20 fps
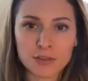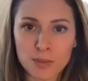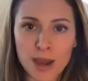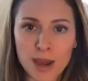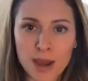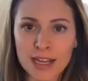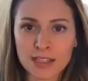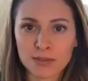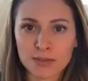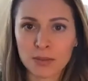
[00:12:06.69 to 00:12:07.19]
We
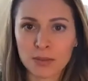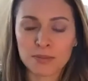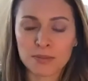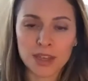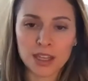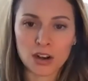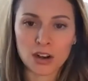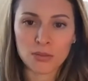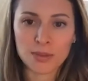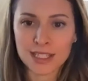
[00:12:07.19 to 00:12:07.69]
might as well,
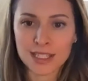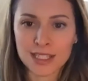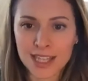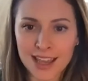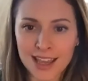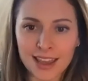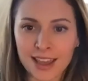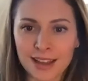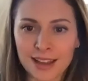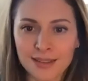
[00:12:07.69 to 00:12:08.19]
you know, be
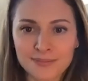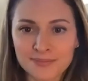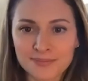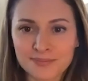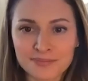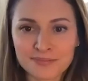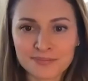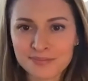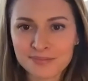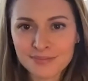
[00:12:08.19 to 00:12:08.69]
taking
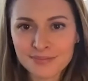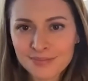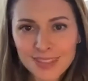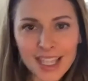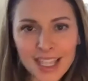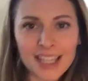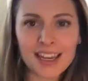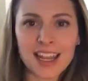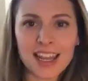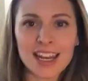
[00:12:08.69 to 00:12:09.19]

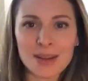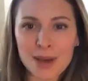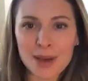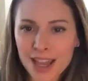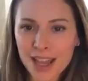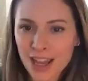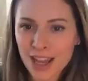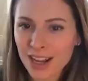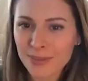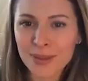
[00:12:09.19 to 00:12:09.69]
an
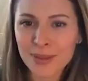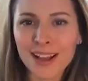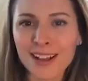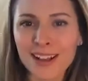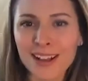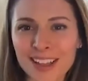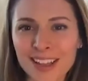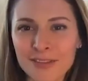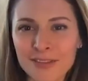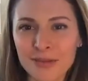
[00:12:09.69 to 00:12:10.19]
antibiotic
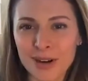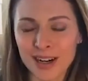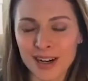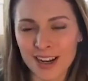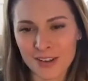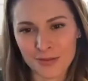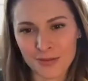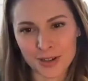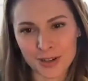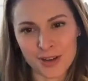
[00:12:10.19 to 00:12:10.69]
pill if
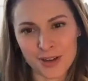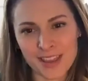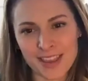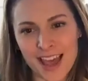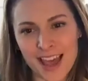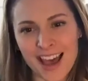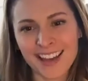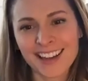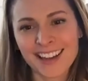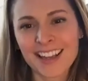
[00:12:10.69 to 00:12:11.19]
we're doing
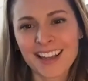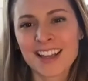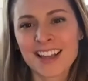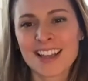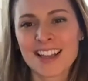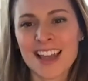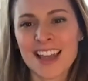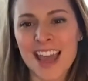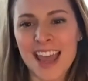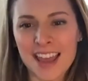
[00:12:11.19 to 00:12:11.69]
that,
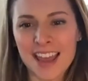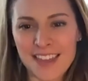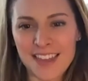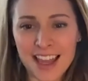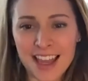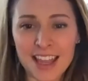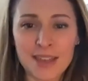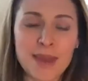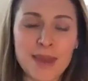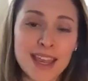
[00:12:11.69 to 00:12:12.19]
and
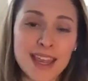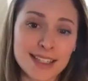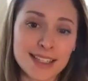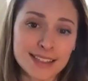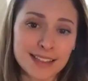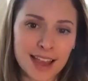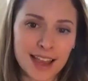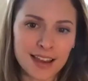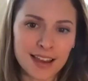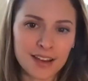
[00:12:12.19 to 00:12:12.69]
that can make
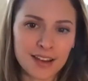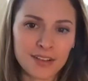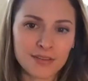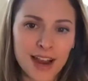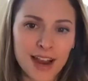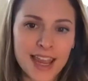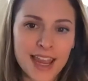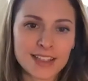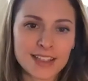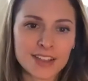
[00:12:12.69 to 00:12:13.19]
us sick,
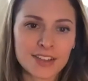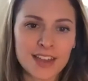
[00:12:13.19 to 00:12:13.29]
right?